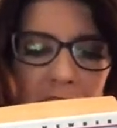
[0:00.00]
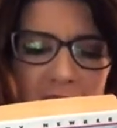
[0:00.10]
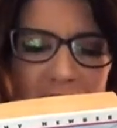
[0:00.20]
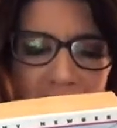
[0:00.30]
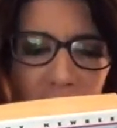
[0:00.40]

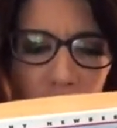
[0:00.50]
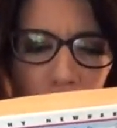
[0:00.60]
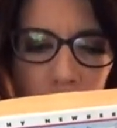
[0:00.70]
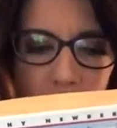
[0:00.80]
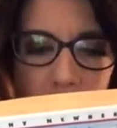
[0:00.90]
That
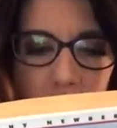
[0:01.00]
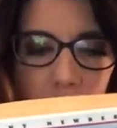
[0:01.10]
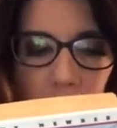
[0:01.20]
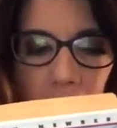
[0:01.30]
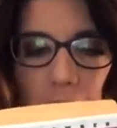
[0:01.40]
crazy
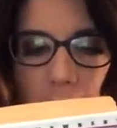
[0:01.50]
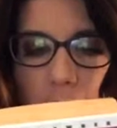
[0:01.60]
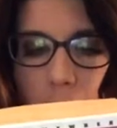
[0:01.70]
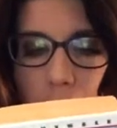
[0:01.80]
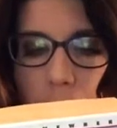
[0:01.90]
rat,
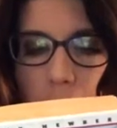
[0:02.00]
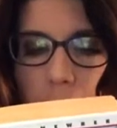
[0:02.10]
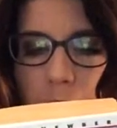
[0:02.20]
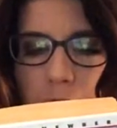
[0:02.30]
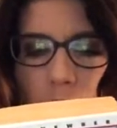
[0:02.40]
thought
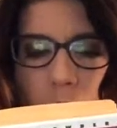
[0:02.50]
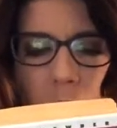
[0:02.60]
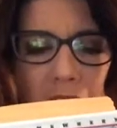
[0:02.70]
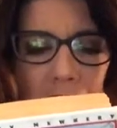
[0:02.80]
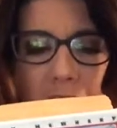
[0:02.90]
Wilbur.
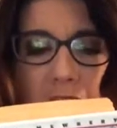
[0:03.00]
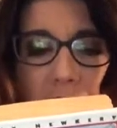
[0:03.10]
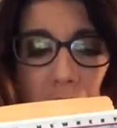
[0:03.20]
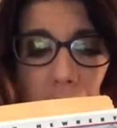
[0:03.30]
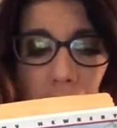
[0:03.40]
Why does he
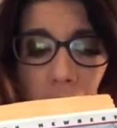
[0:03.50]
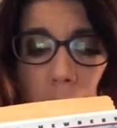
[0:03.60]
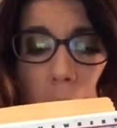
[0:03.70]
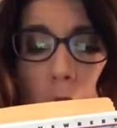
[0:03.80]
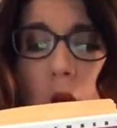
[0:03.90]
have to stay
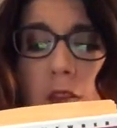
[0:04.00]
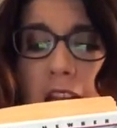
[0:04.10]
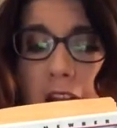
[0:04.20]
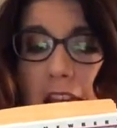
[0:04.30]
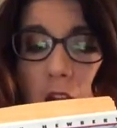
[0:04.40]
up all
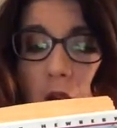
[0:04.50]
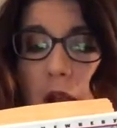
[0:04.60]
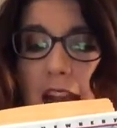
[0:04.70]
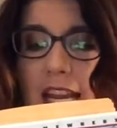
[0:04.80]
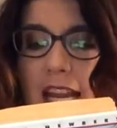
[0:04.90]
night
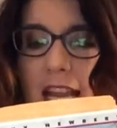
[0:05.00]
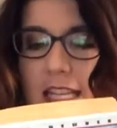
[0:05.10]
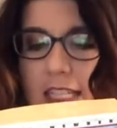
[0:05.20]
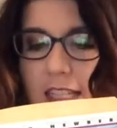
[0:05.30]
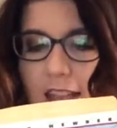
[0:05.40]
grinding
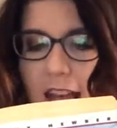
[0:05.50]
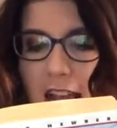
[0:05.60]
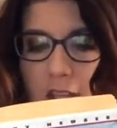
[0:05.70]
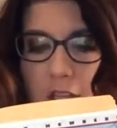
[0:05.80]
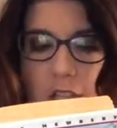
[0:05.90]
his
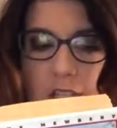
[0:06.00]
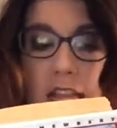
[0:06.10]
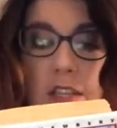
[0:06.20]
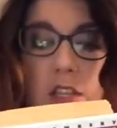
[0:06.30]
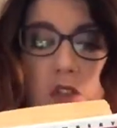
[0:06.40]
clashers
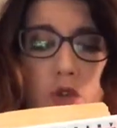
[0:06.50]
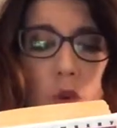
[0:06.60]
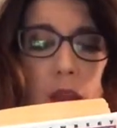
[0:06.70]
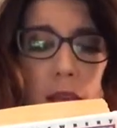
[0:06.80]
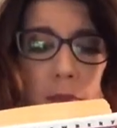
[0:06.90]
and
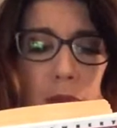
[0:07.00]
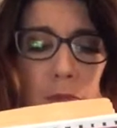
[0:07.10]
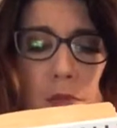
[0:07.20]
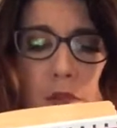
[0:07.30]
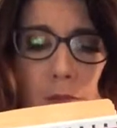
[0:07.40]
destroying
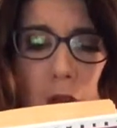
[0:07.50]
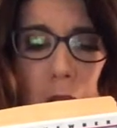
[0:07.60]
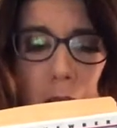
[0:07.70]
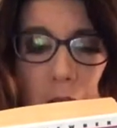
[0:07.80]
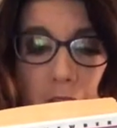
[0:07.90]
people's
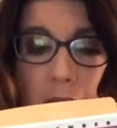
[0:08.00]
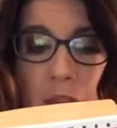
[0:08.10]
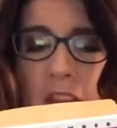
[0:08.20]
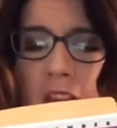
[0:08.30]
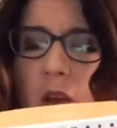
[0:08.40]
property?
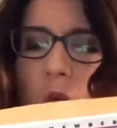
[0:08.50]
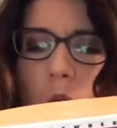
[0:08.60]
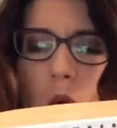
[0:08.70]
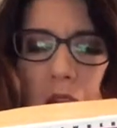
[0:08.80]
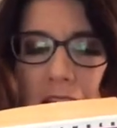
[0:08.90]

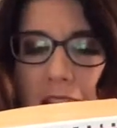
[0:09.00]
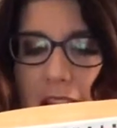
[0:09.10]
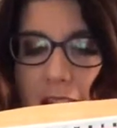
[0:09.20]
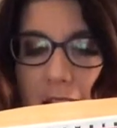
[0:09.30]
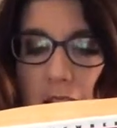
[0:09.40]
Why
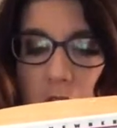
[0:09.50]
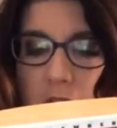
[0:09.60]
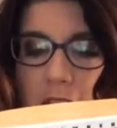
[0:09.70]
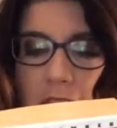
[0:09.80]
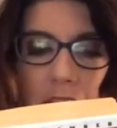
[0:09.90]
can't he go
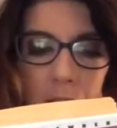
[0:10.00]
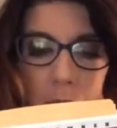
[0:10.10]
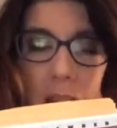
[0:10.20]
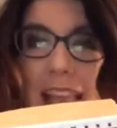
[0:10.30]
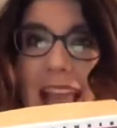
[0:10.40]
to
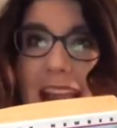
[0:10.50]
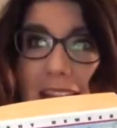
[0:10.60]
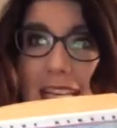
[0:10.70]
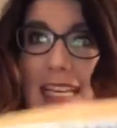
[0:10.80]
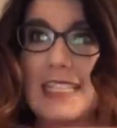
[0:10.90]
sleep like
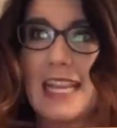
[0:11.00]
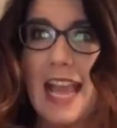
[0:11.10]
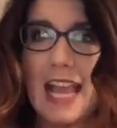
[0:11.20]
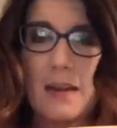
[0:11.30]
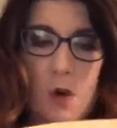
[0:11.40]
any
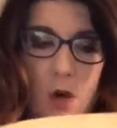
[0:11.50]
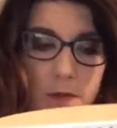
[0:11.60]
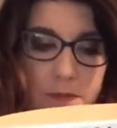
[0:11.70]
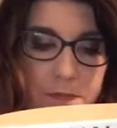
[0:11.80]
decent animal?